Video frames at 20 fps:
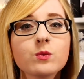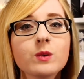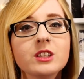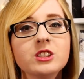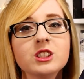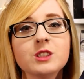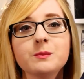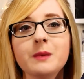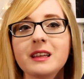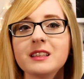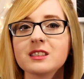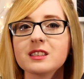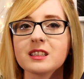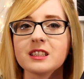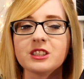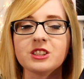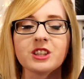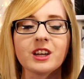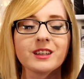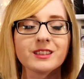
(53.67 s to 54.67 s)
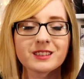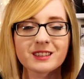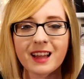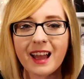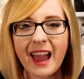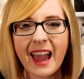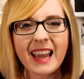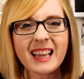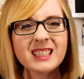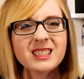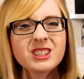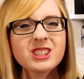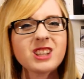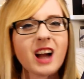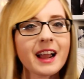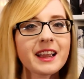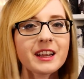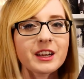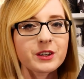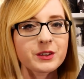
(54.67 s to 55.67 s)
which is basically just a
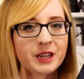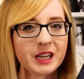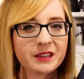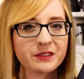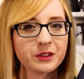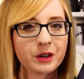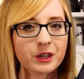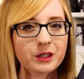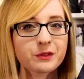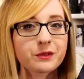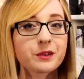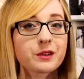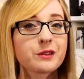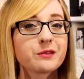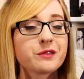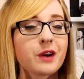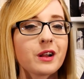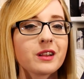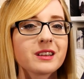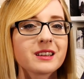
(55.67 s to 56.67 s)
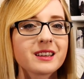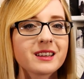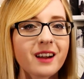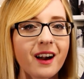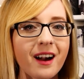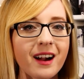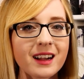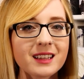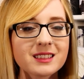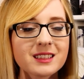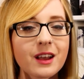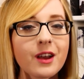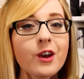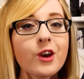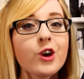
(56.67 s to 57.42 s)
giant graveyard for the fallen gods